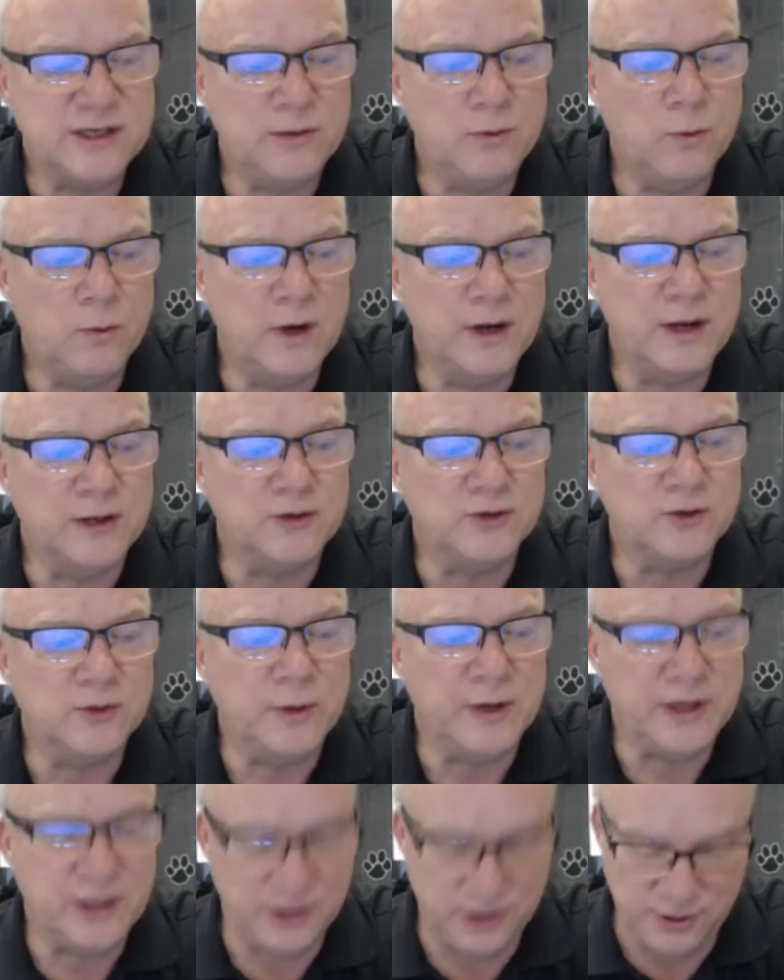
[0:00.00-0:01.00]
what else
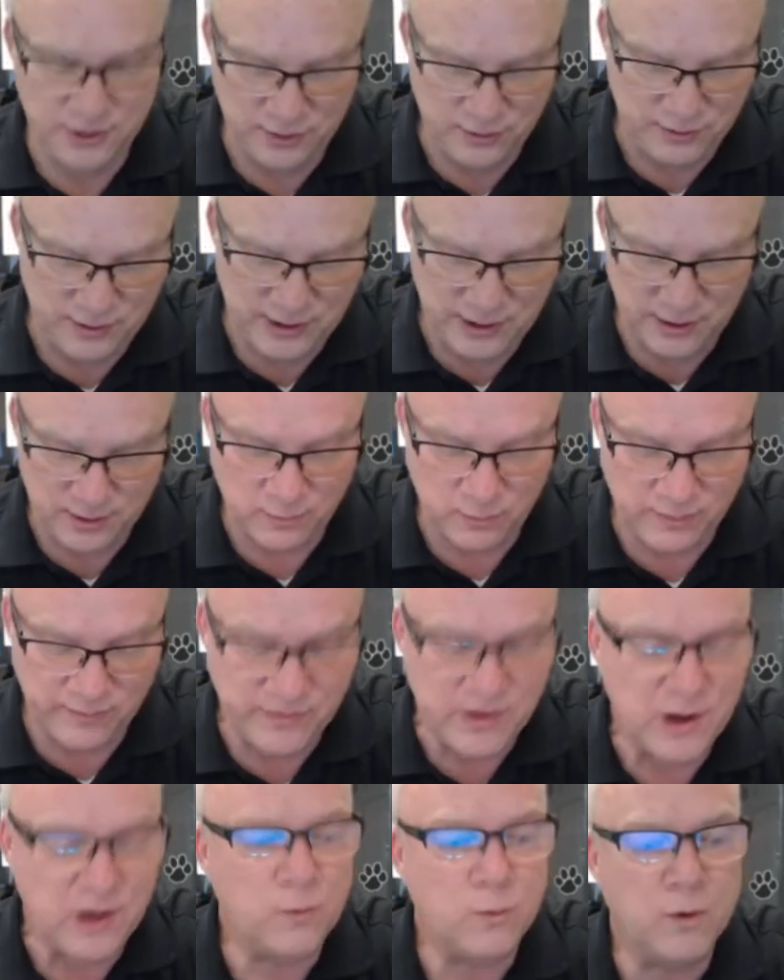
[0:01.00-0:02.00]
we can do here. We've
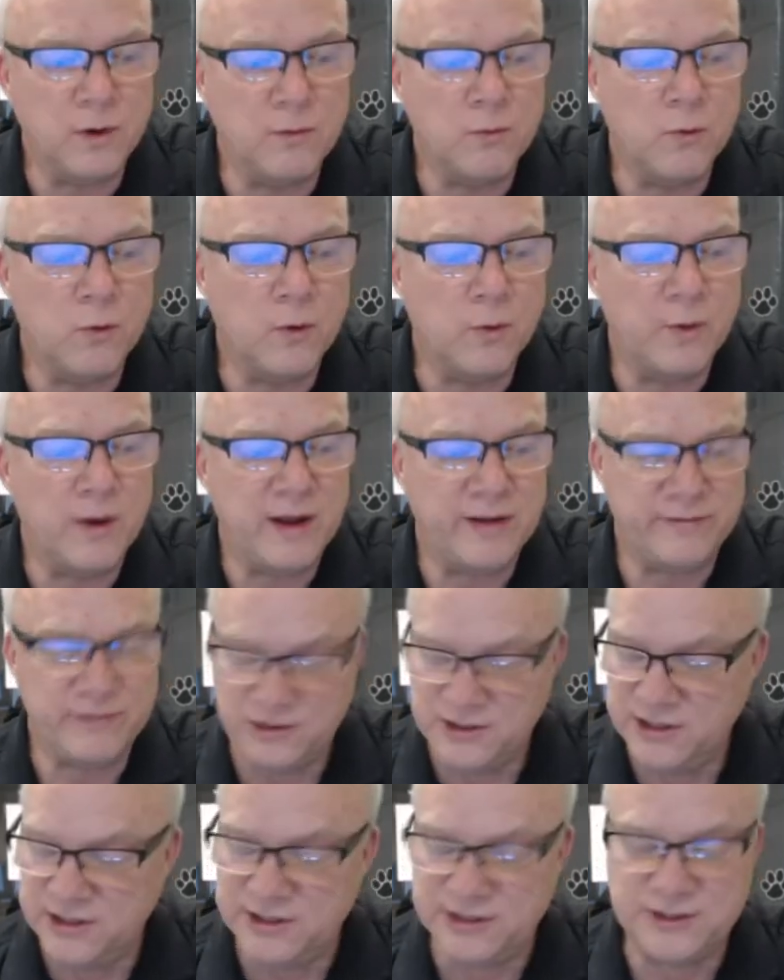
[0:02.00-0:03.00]
got one more we
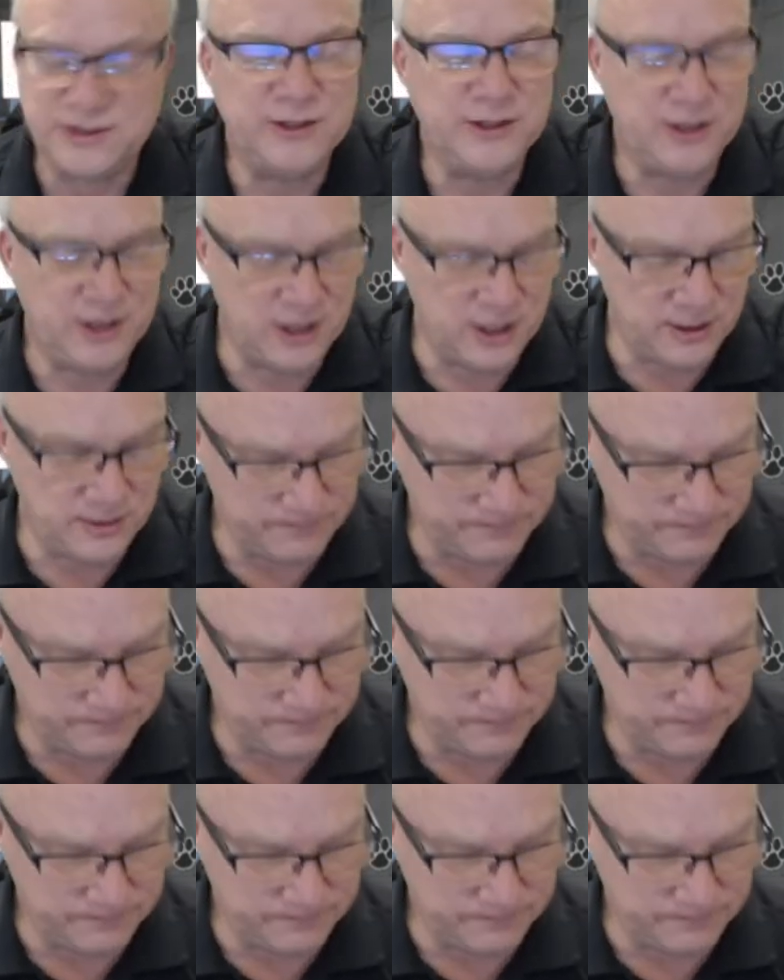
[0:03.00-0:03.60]
haven't tested yet.